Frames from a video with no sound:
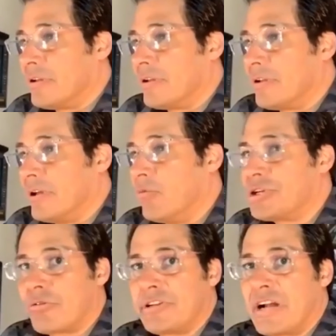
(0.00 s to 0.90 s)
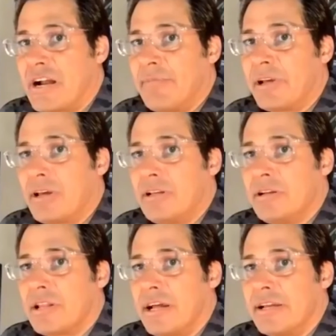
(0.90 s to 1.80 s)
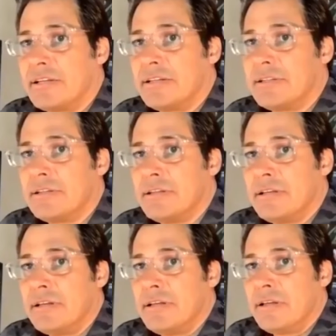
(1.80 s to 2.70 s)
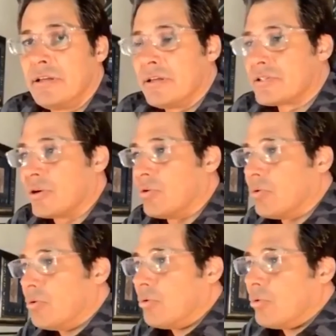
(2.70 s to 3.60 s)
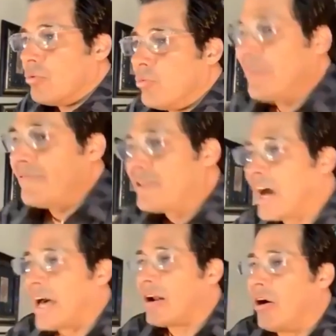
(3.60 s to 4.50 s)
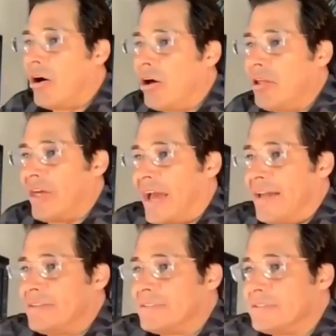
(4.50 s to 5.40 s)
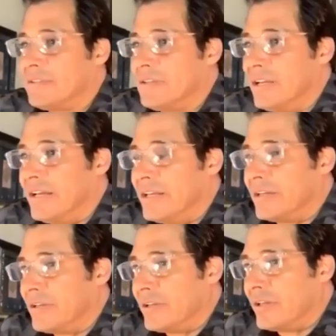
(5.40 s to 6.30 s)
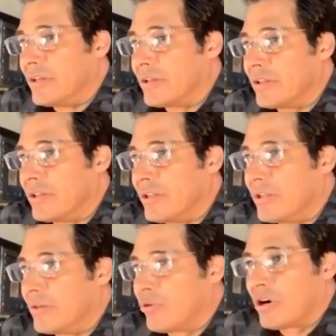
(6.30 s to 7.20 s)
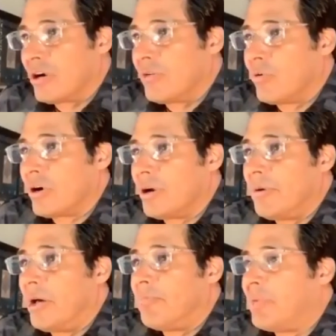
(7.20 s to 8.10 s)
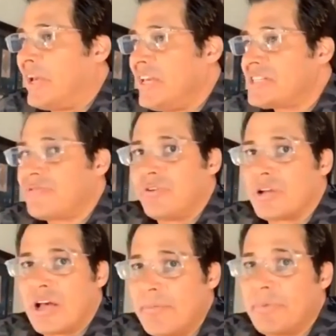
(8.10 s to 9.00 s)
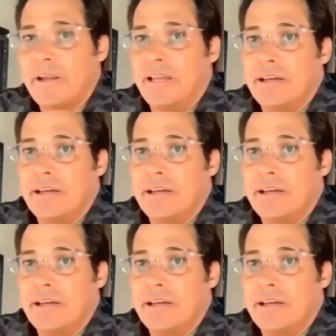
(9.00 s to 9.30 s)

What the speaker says: And what's your retirement going to look like? So we've got all that, and we're a peaceful company.